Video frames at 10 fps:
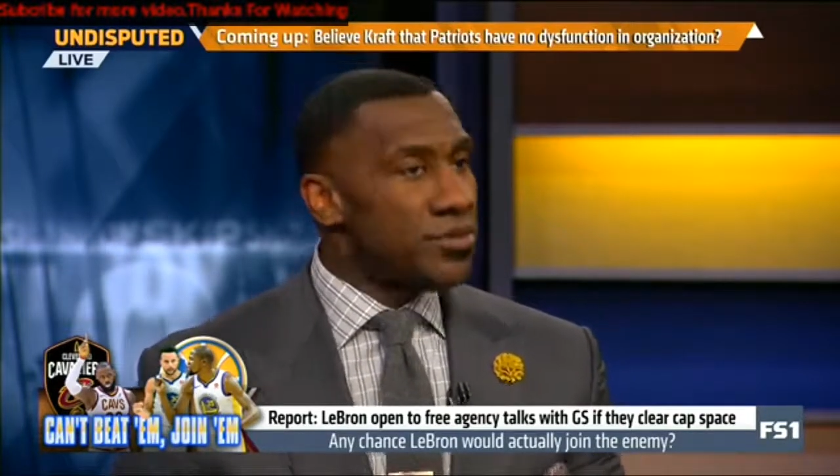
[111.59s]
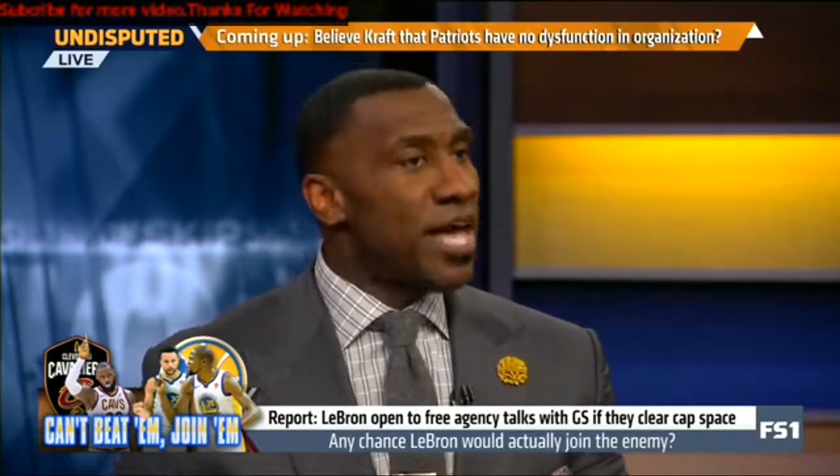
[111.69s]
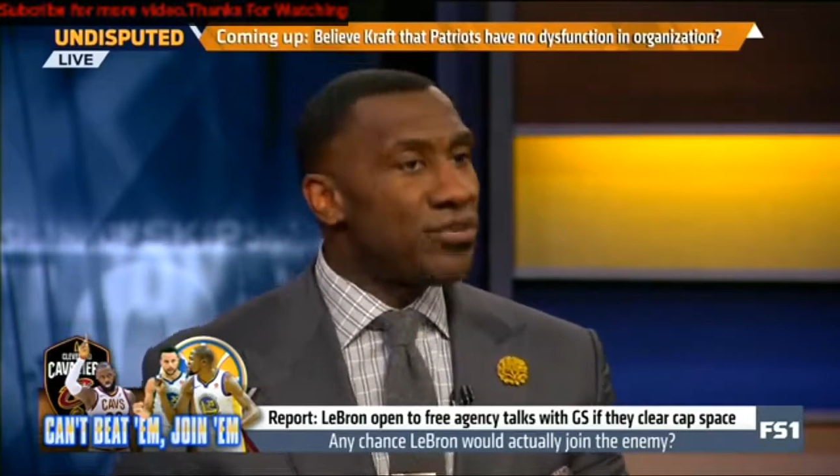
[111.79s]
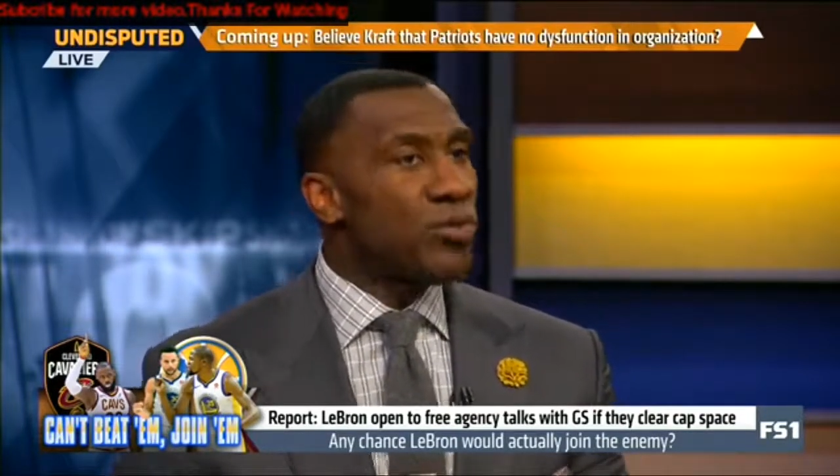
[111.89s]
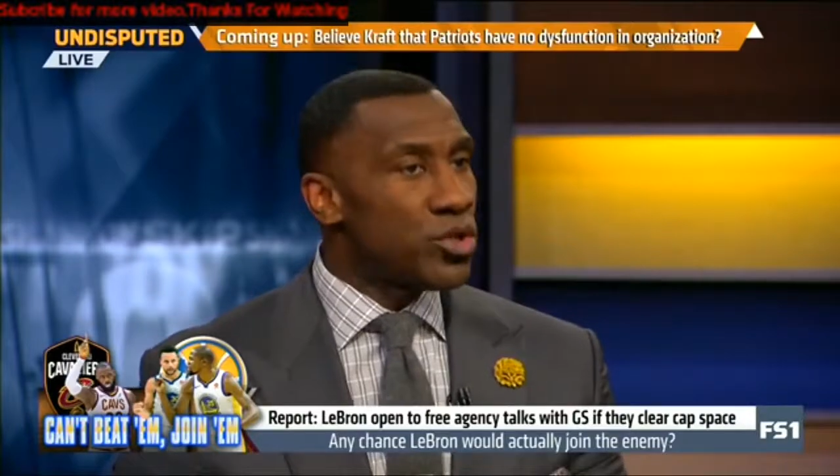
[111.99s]

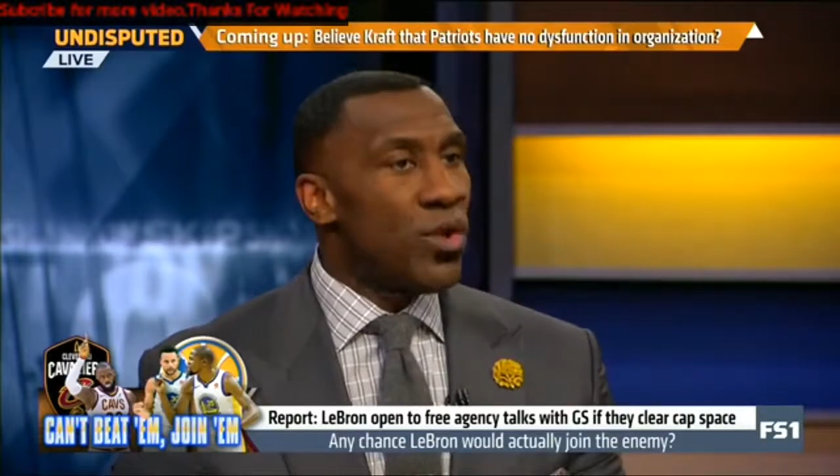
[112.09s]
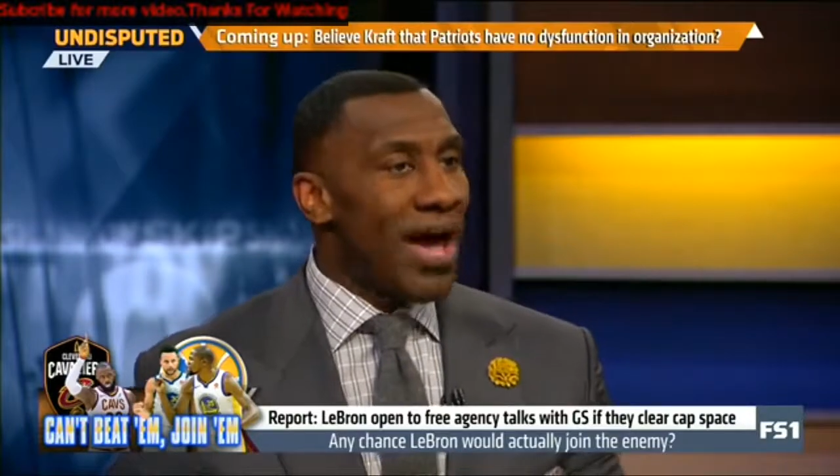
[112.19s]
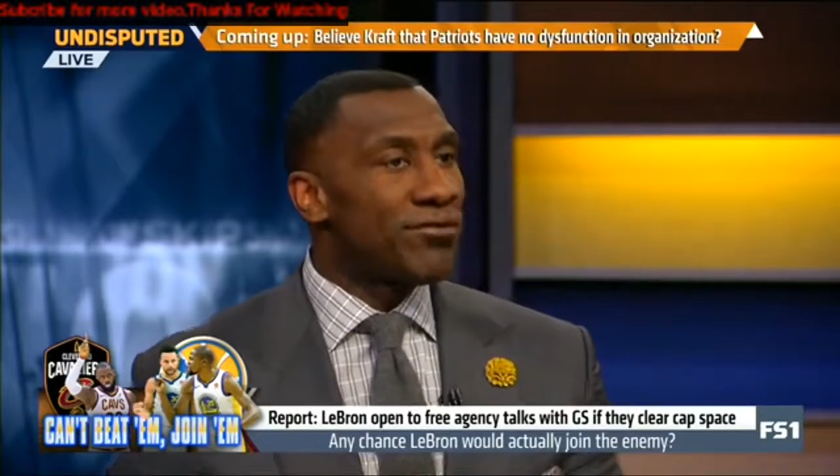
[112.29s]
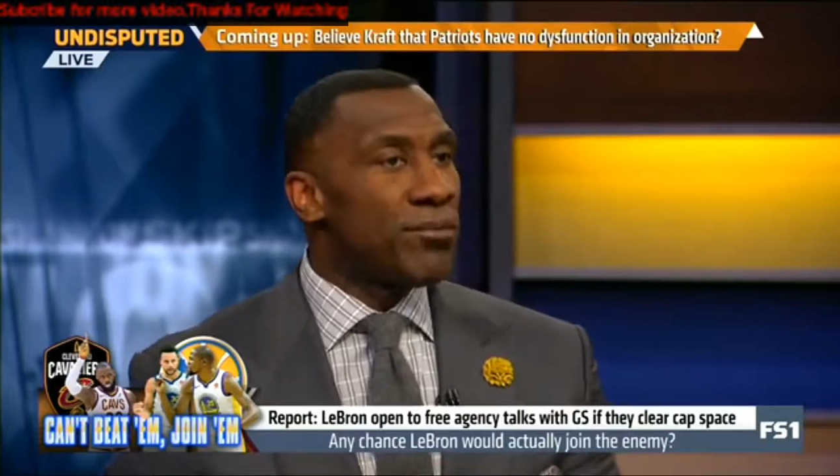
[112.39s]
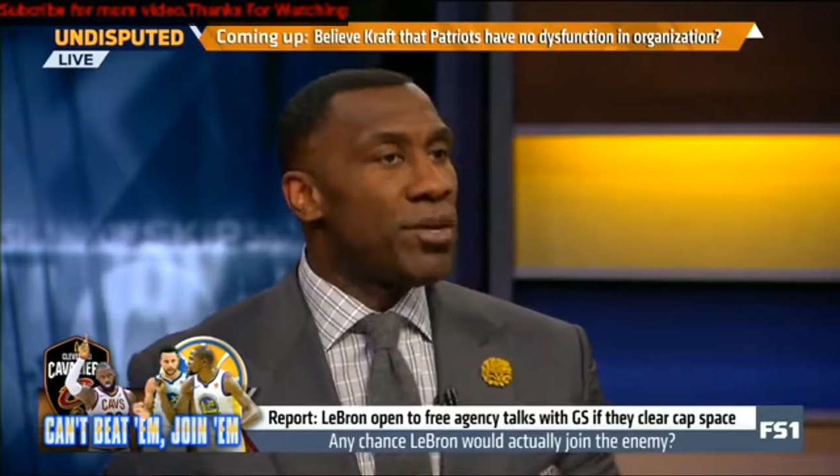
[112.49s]
that's what you
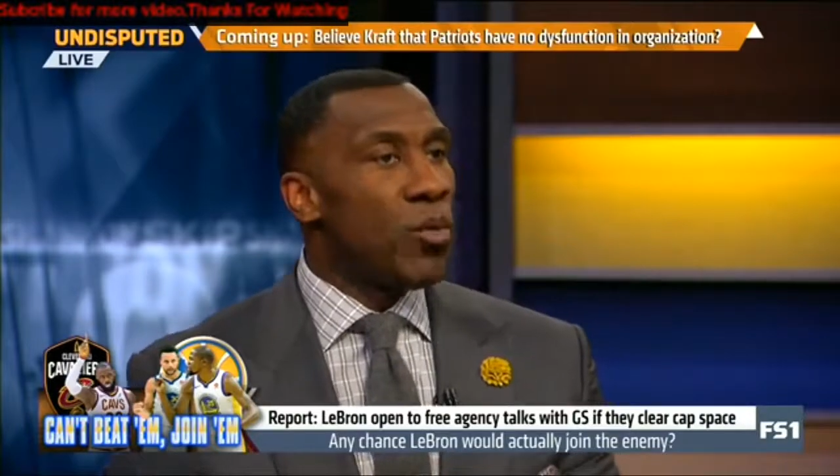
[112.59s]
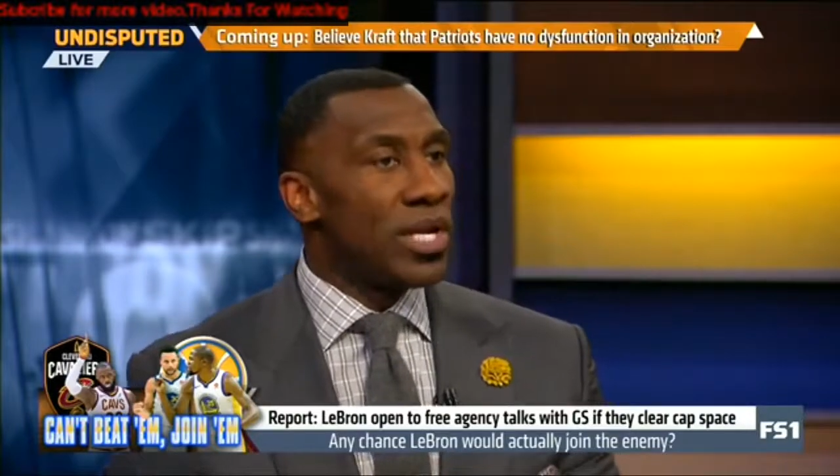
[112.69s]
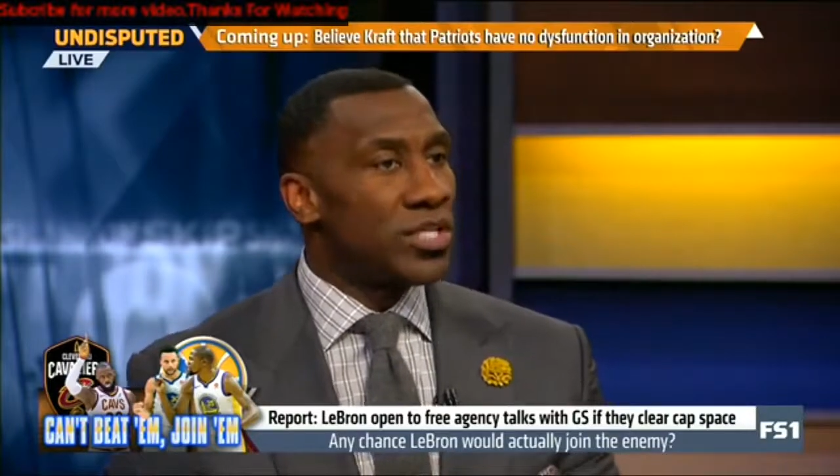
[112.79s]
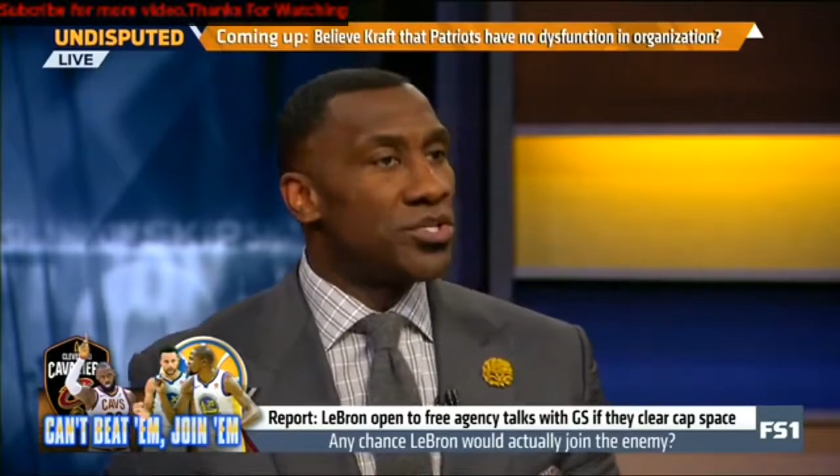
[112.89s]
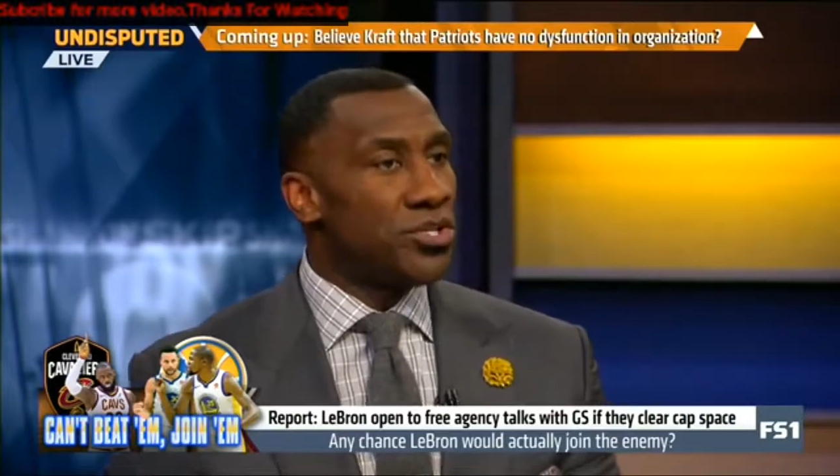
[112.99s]
have to be willing